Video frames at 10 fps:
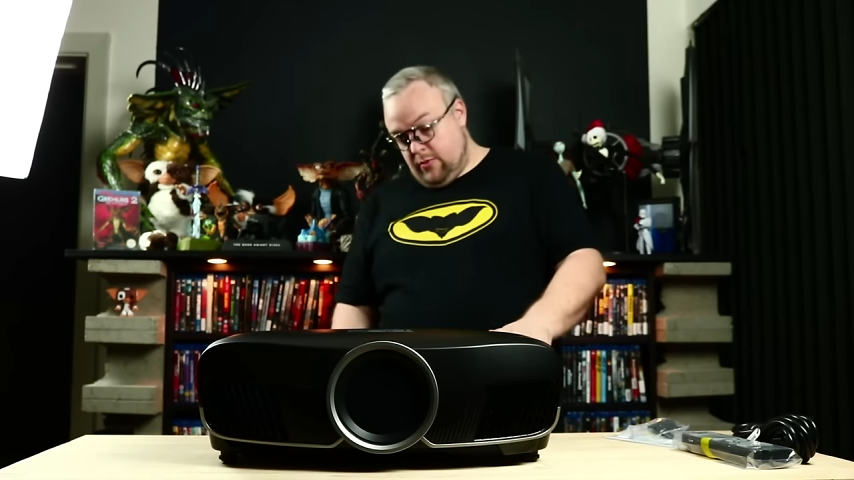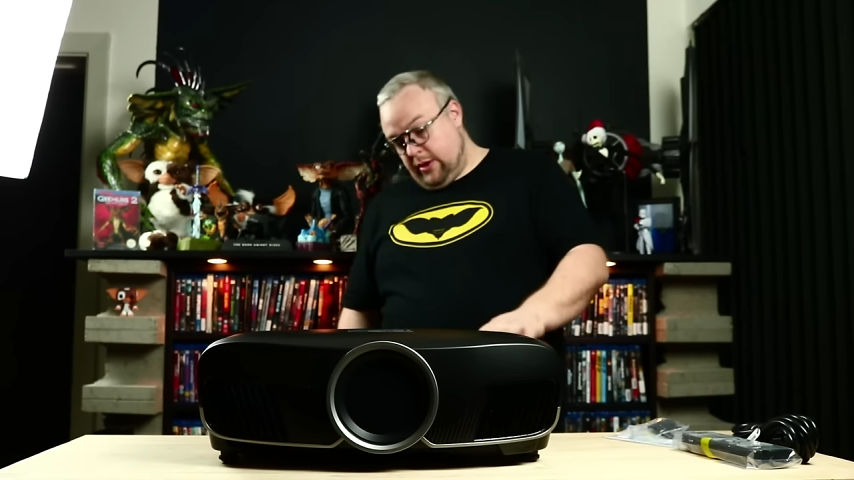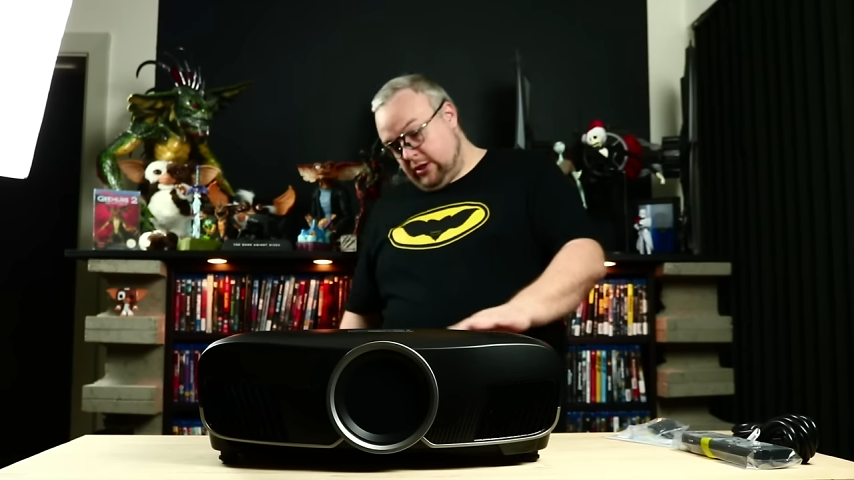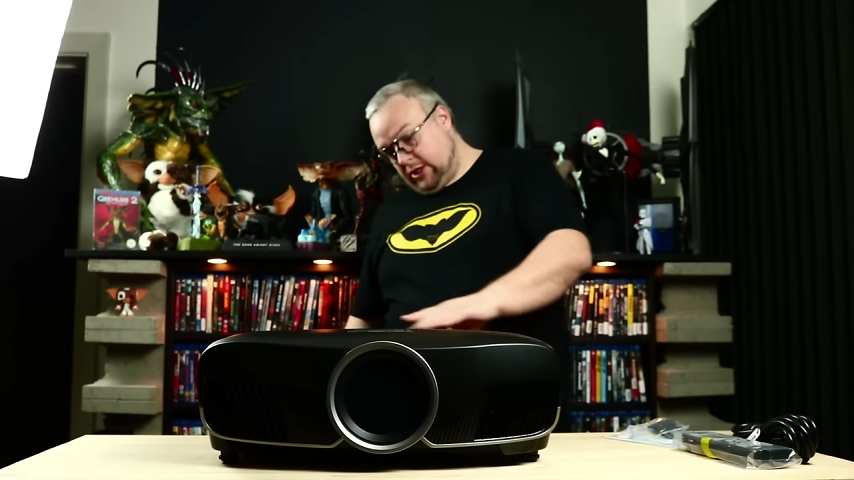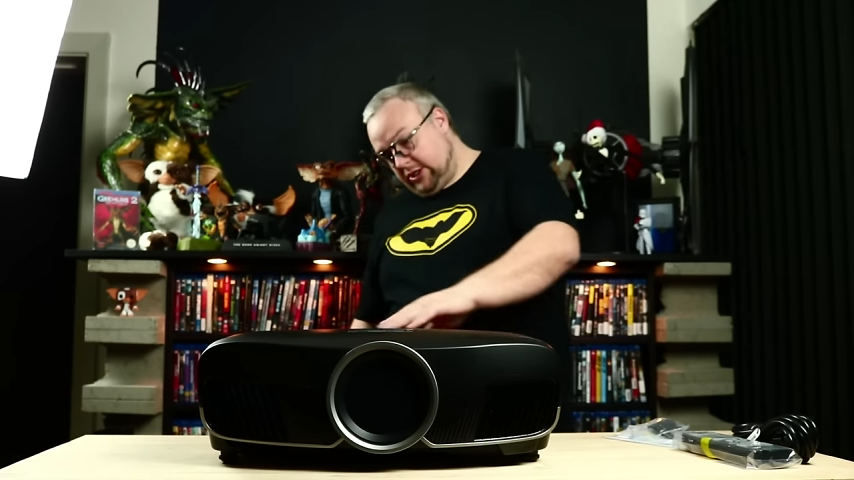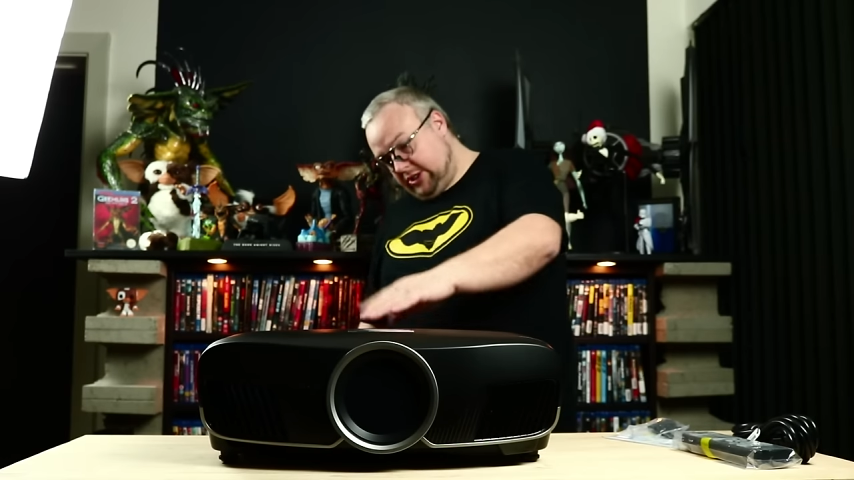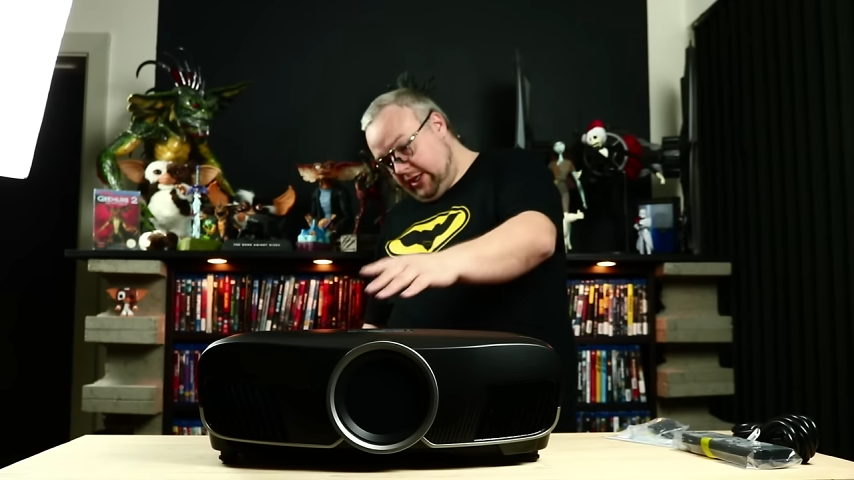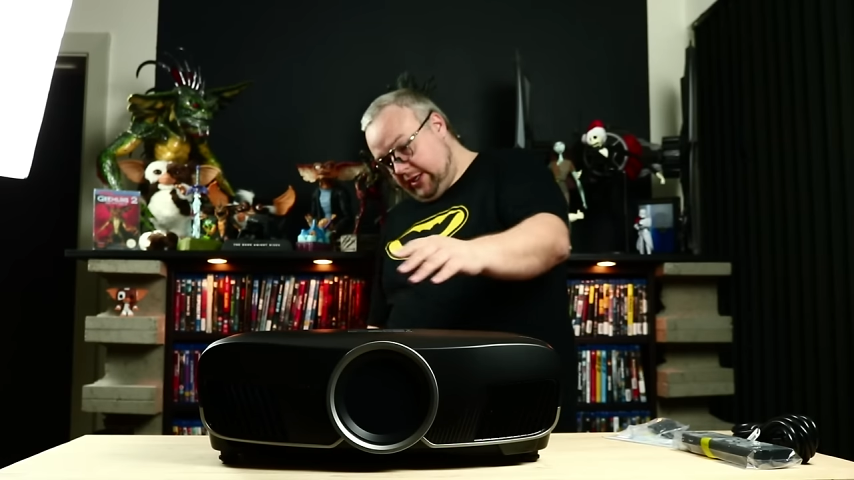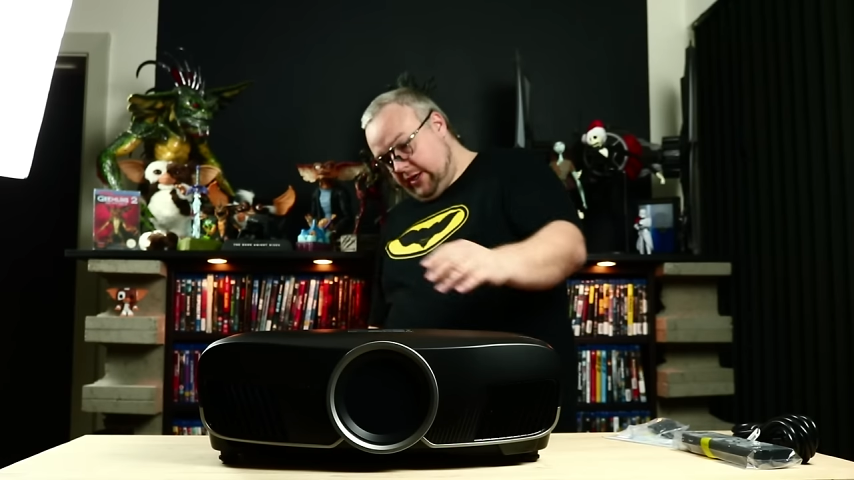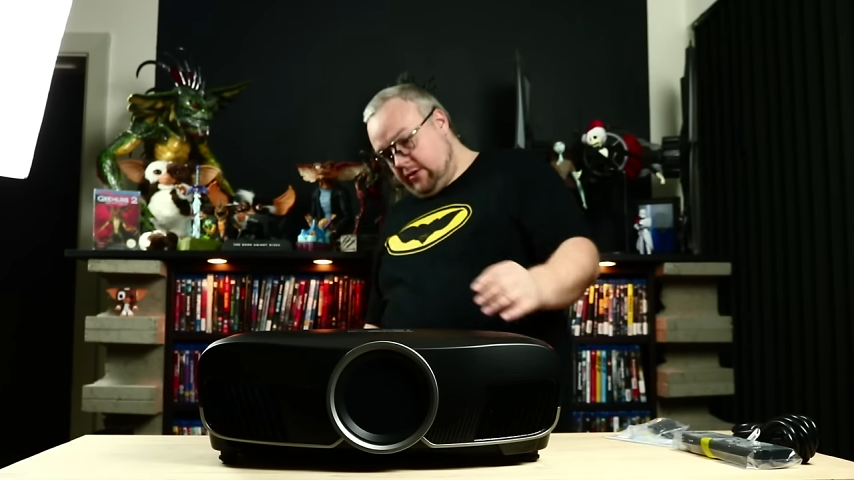when I just
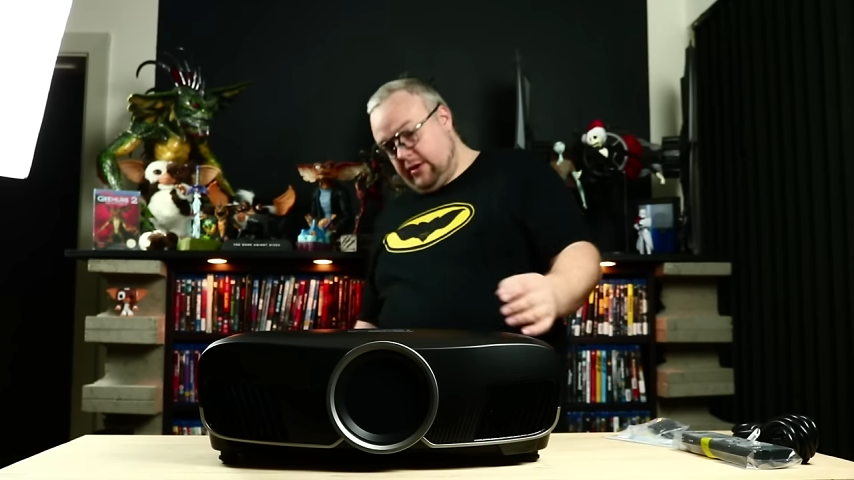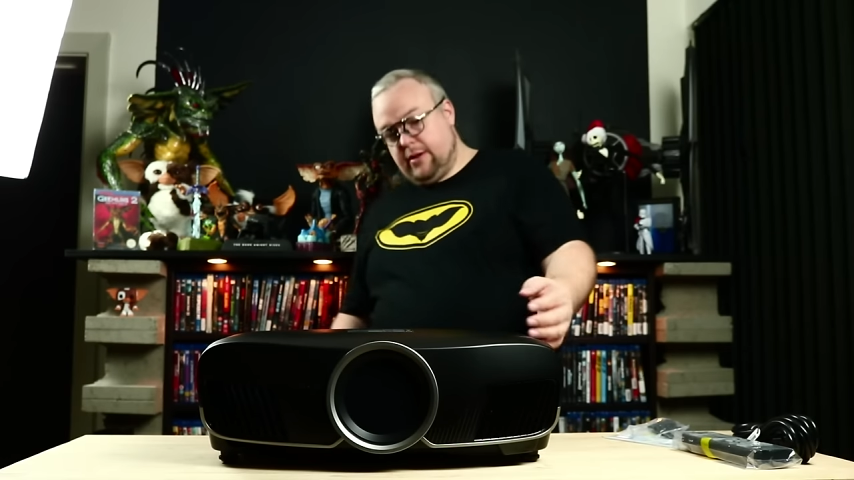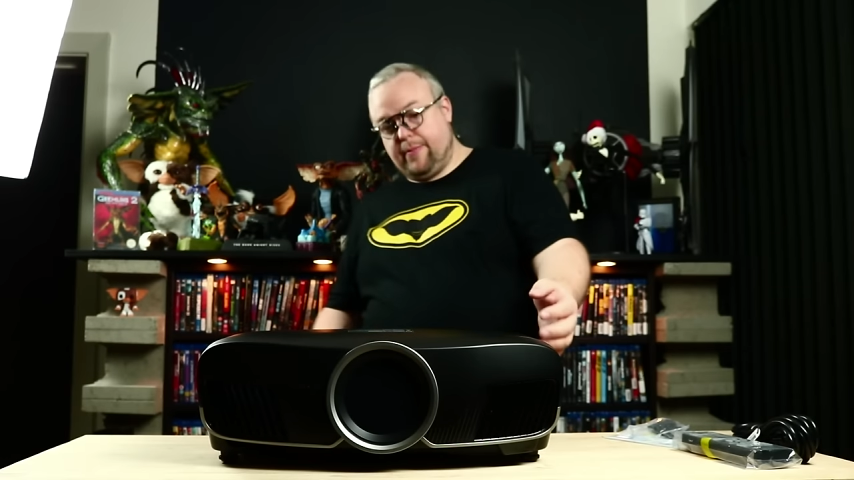see it here in the